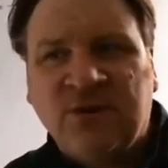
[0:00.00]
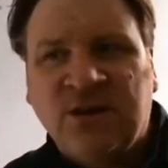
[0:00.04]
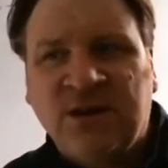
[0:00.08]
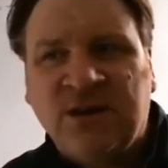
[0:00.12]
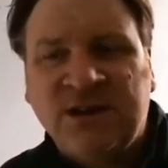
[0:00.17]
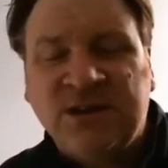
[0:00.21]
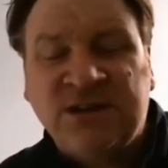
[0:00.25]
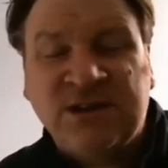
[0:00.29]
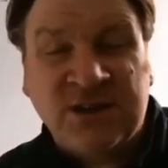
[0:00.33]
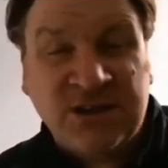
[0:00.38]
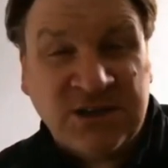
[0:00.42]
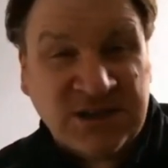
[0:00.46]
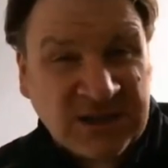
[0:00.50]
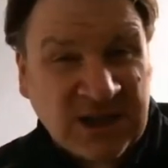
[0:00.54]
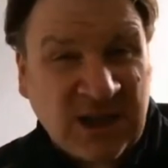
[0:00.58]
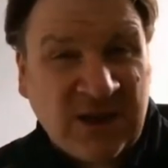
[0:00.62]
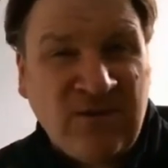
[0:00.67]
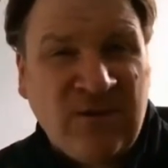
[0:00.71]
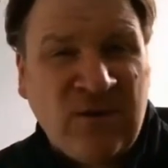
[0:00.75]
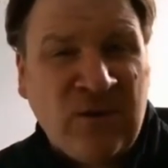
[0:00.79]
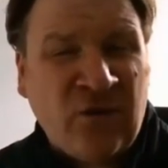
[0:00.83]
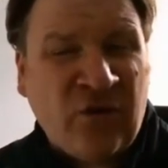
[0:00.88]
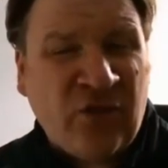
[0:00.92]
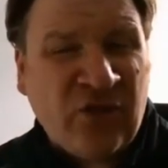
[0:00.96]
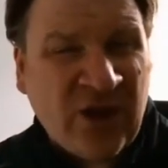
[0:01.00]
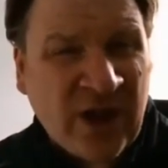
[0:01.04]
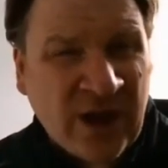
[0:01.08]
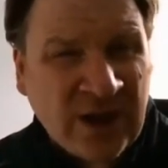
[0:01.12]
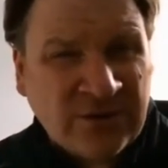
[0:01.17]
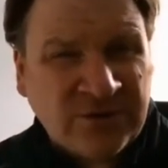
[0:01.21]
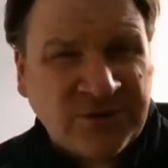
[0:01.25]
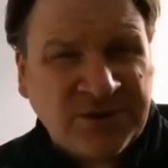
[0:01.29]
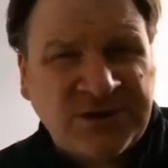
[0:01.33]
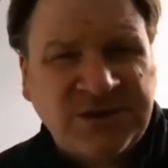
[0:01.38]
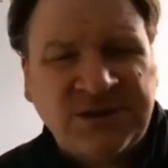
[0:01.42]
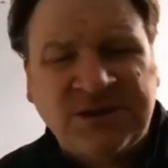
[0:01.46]
is going to save you
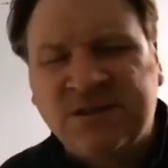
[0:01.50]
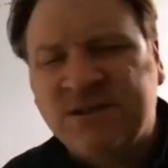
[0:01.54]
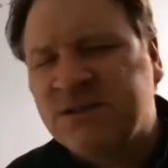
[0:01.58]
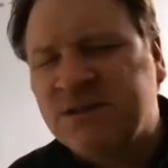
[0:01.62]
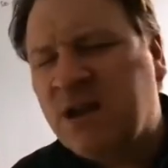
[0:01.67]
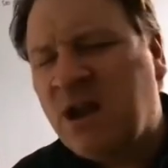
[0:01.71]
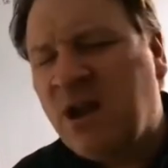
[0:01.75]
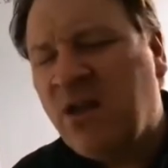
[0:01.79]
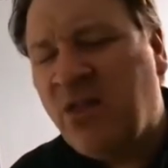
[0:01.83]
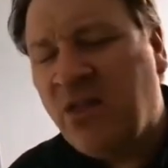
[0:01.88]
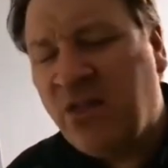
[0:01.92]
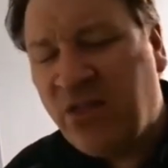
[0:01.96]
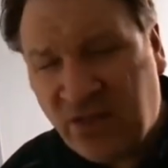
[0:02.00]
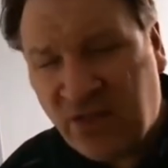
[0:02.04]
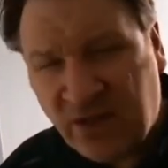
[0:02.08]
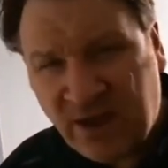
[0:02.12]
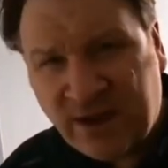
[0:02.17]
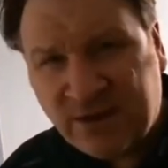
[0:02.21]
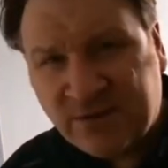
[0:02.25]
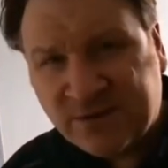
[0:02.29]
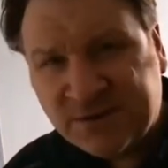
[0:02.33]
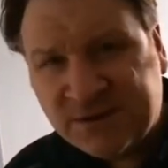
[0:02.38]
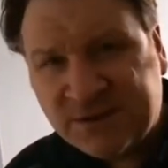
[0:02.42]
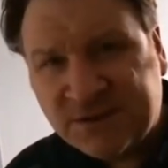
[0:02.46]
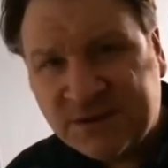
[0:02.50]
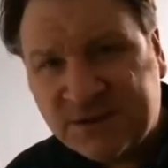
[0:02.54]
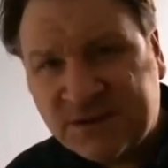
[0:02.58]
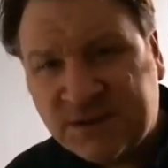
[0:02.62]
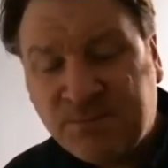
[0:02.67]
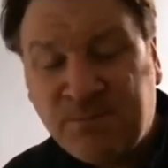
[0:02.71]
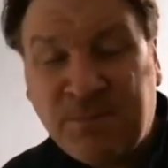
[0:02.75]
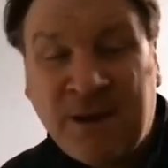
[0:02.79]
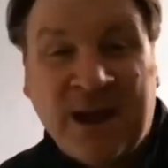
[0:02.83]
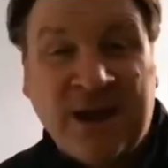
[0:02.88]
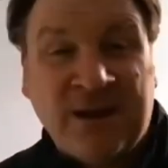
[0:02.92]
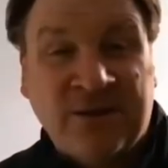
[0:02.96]
thousands and thousands
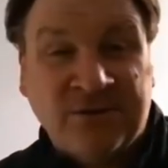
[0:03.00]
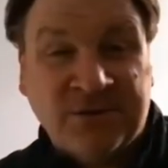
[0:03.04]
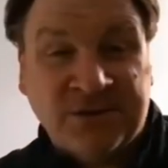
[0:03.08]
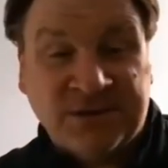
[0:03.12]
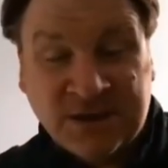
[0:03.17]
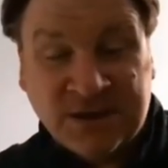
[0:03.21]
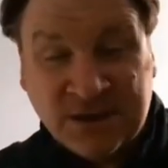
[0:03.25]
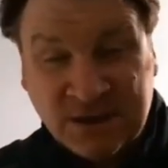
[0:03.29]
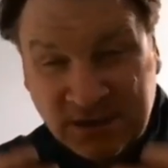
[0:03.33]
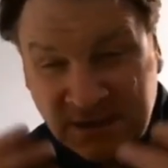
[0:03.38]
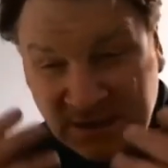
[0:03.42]
of pounds.